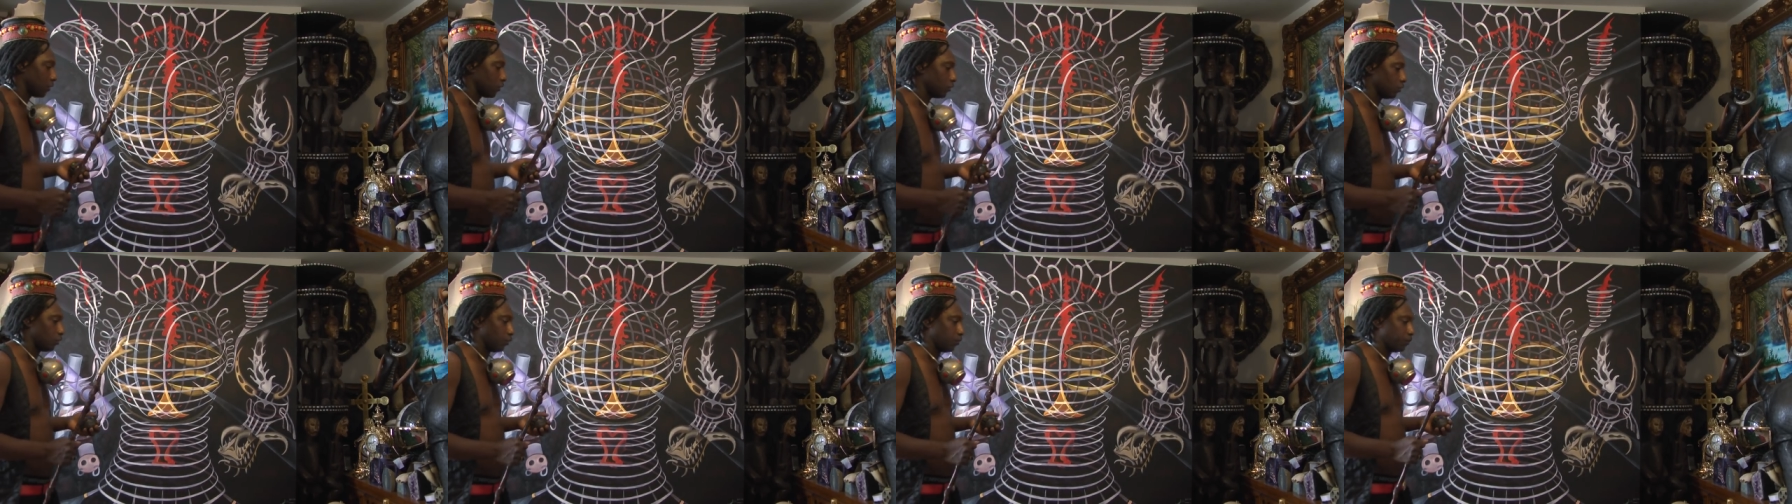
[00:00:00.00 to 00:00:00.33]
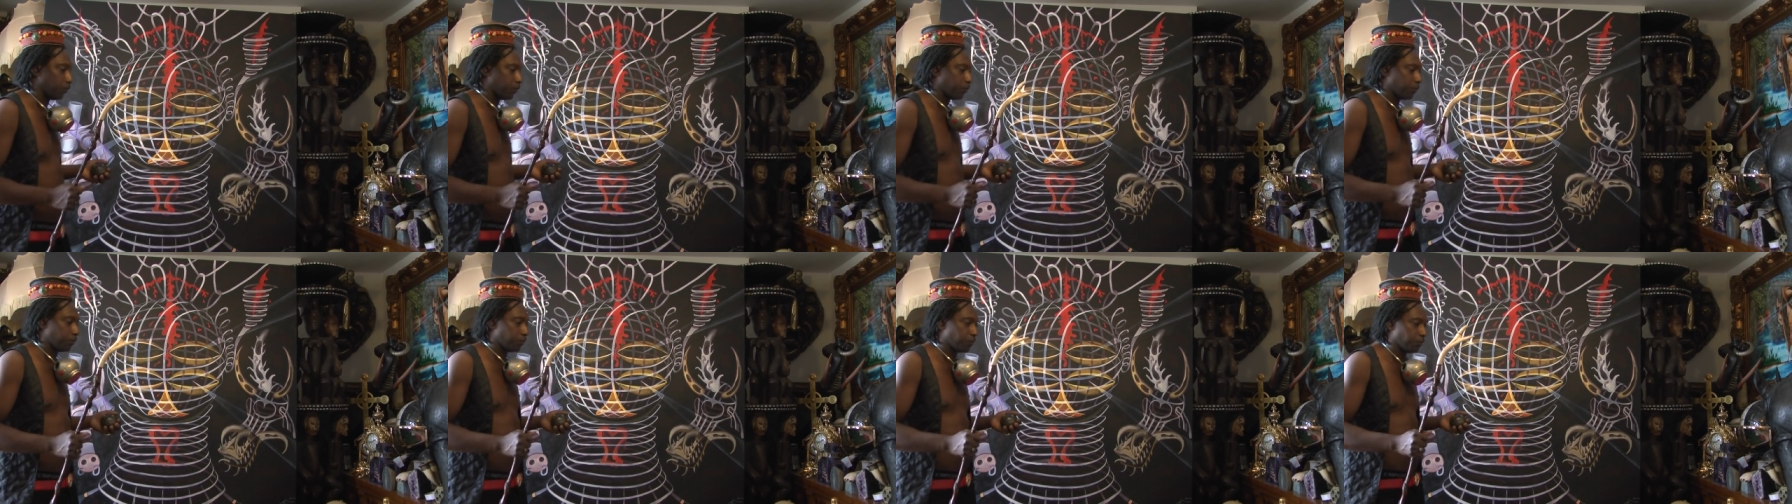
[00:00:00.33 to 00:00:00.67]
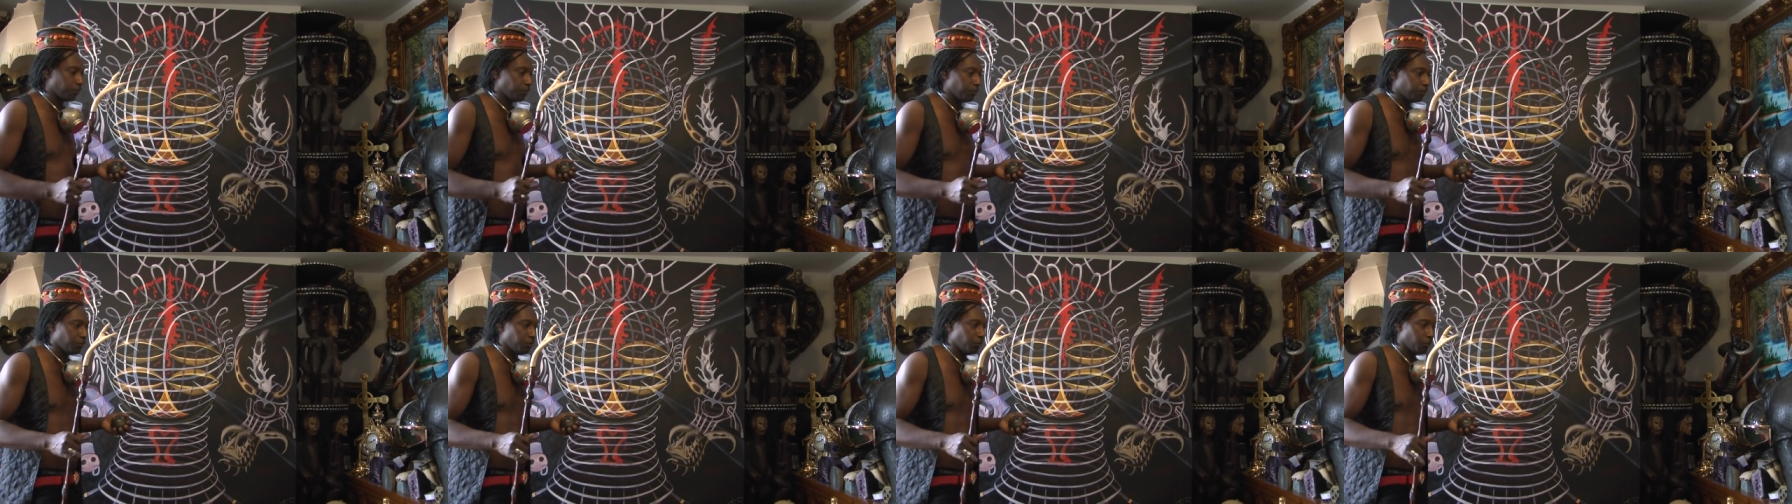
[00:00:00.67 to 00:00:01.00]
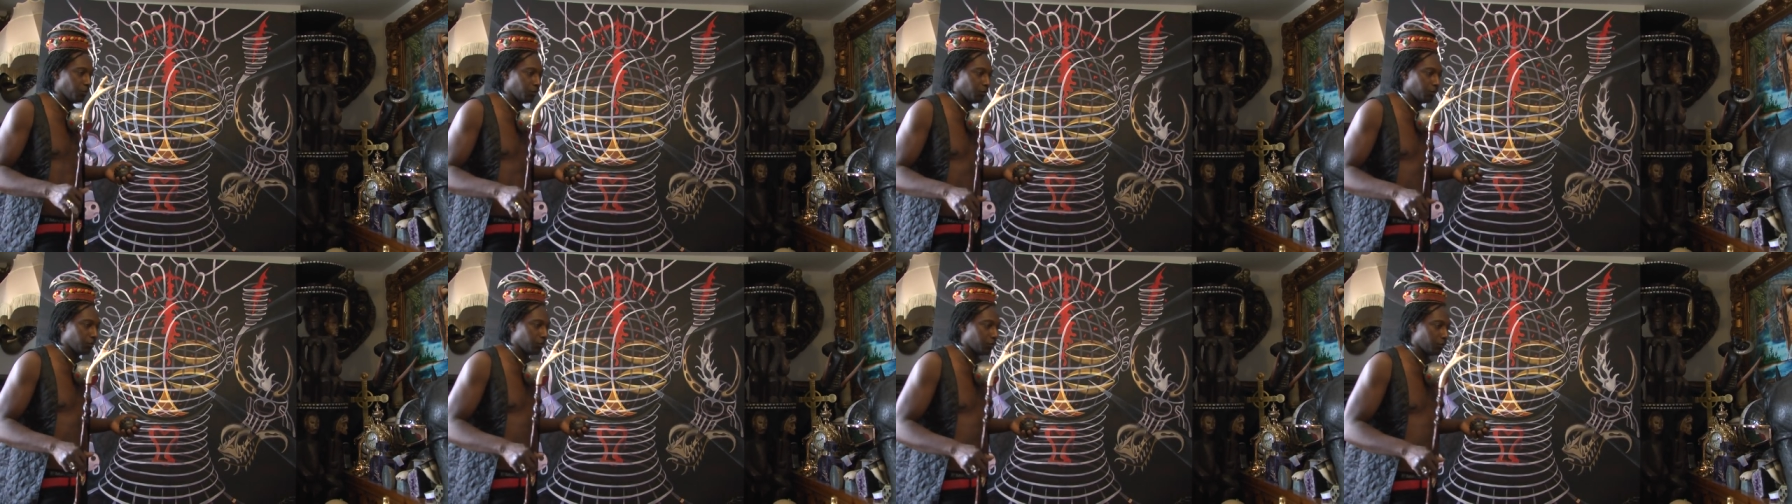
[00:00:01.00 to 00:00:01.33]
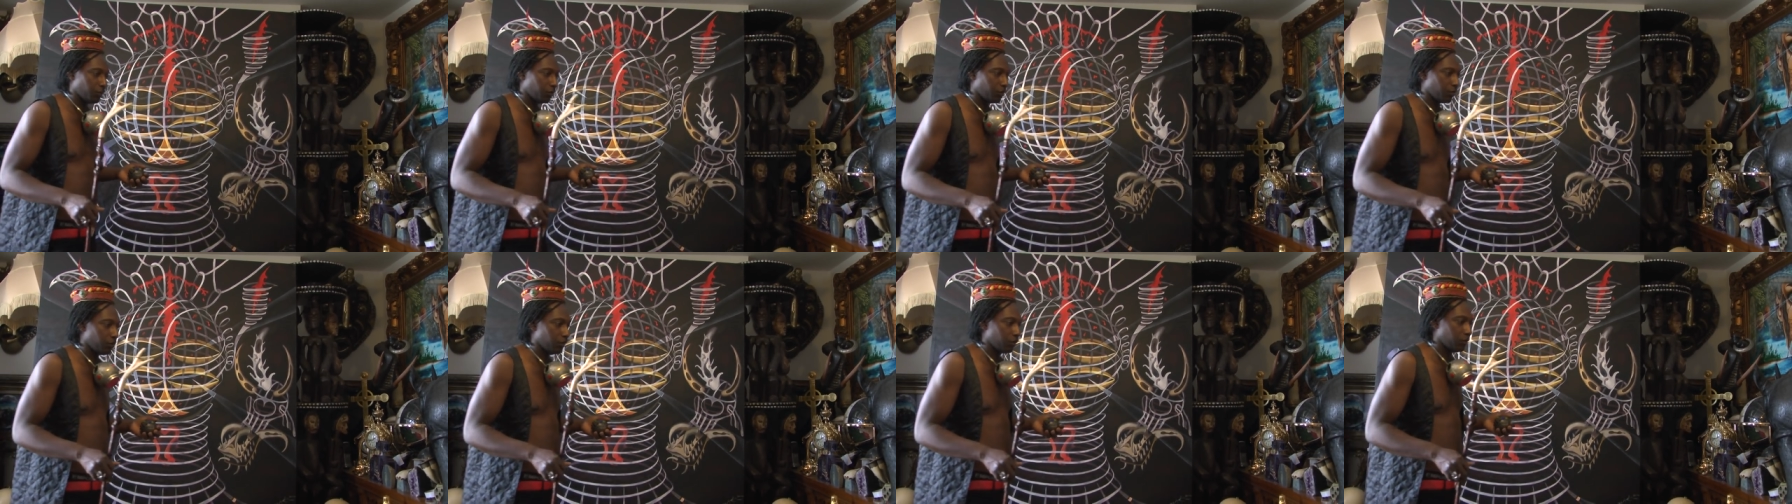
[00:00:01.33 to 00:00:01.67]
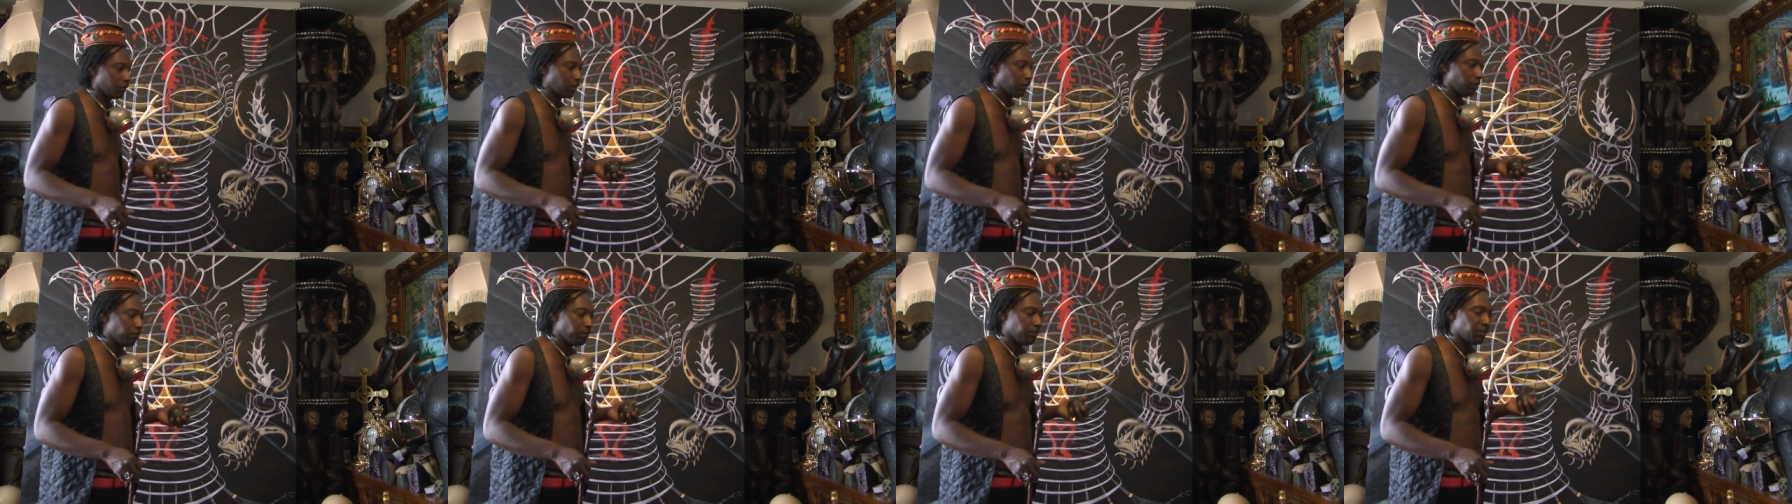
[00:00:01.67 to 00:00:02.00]
The, the,
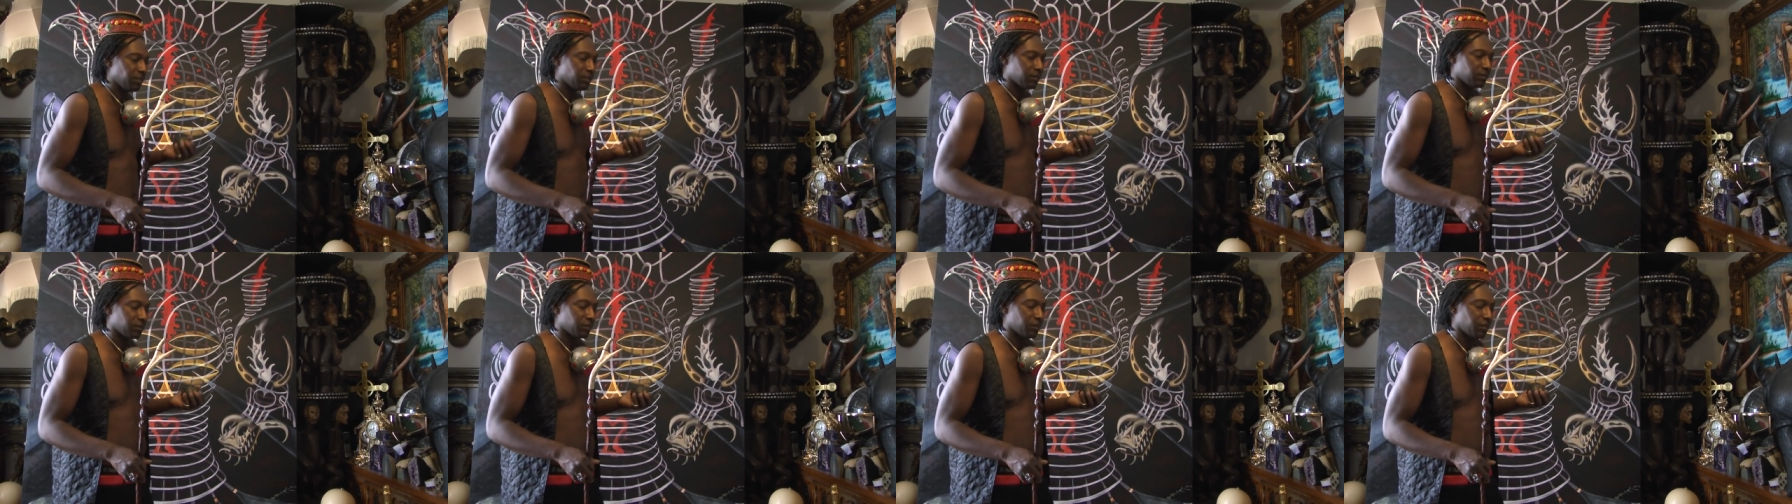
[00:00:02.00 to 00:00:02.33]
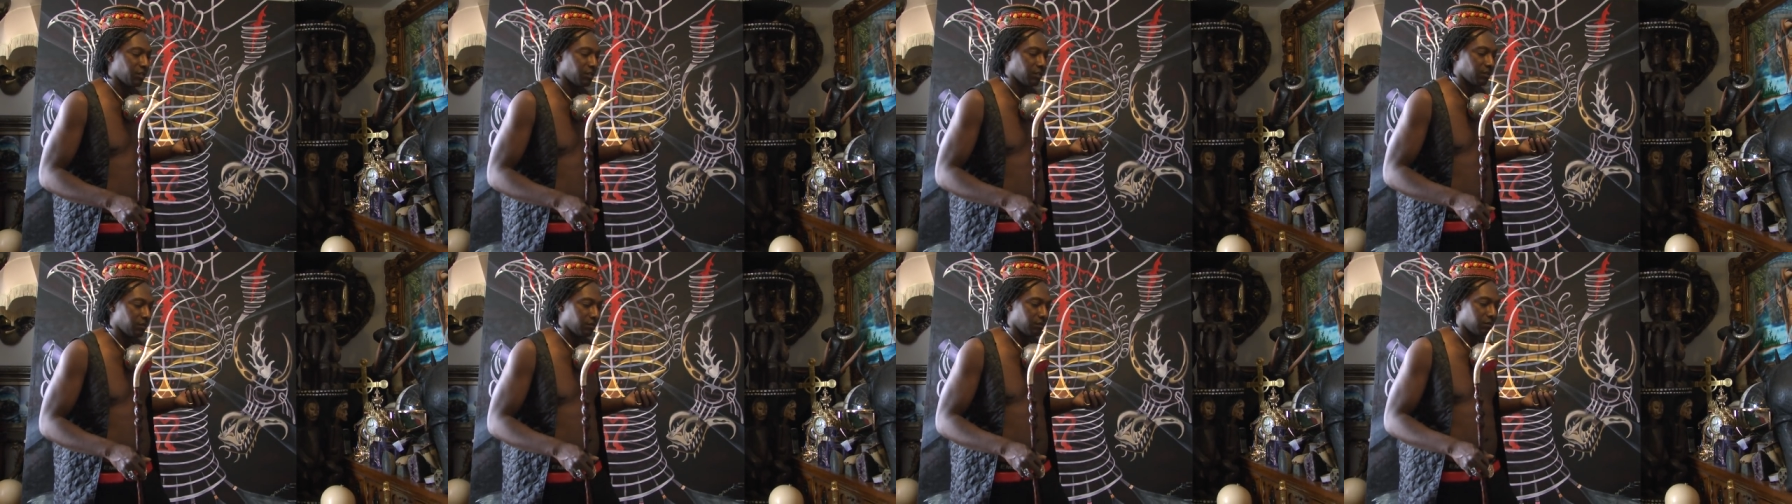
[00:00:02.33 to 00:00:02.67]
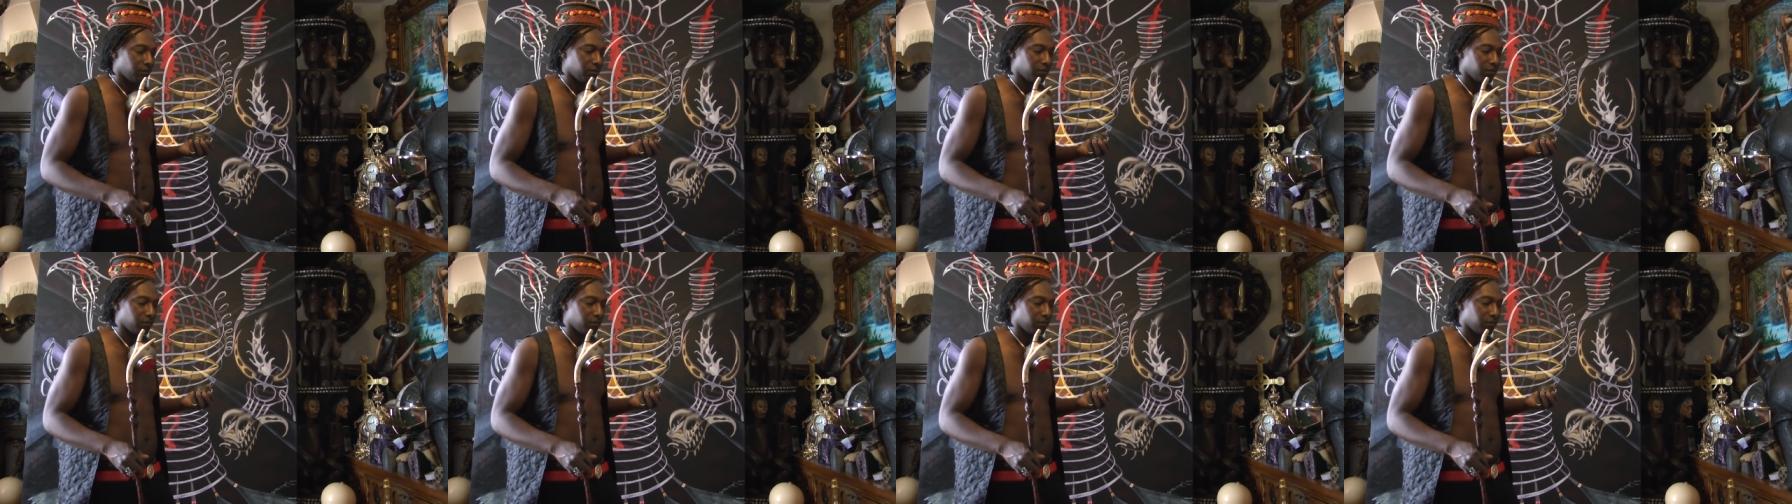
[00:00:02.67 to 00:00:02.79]
the mystery